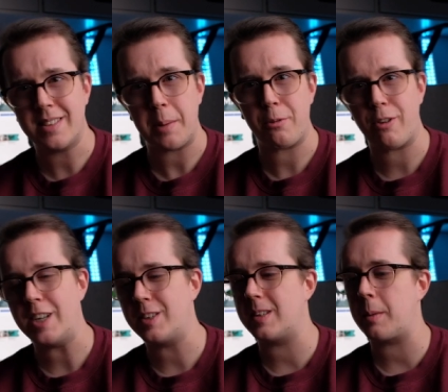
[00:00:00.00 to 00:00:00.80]

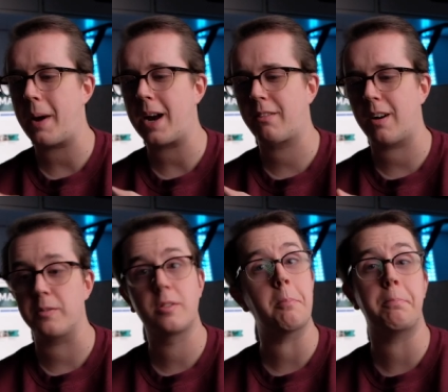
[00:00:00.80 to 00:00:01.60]
separation in the
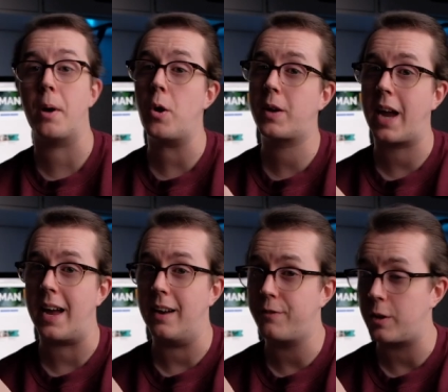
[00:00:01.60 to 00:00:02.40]
background, some
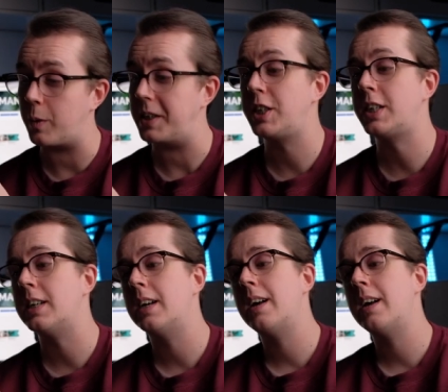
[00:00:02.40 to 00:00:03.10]
bokeh if you wish.